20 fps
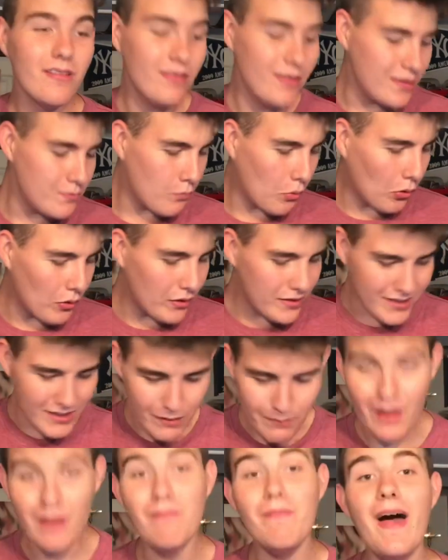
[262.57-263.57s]
This board is
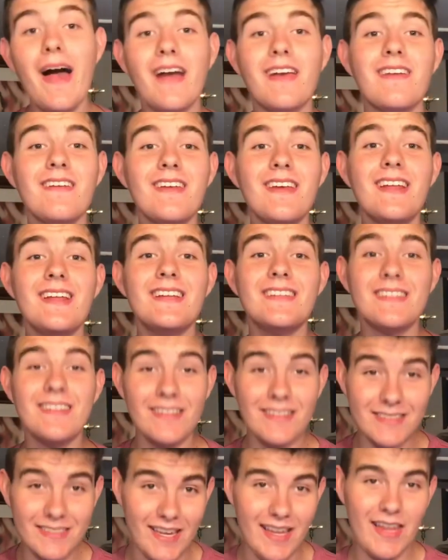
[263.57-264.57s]
gonna be immaculate and it's
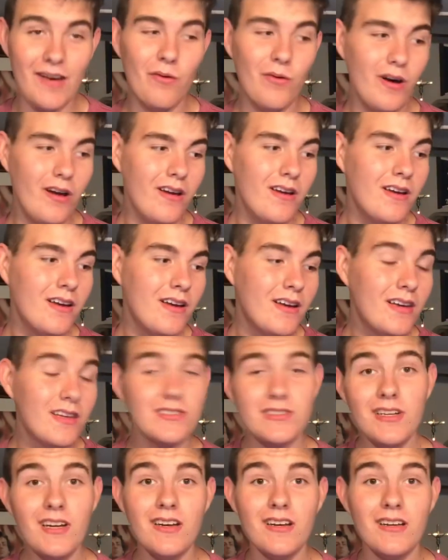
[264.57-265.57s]
gonna stay that way.
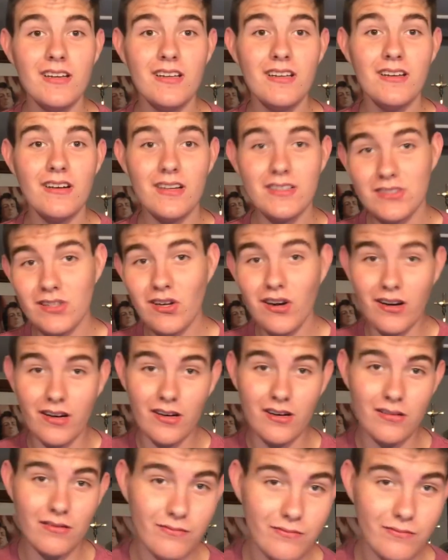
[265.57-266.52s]
So yeah, let's talk.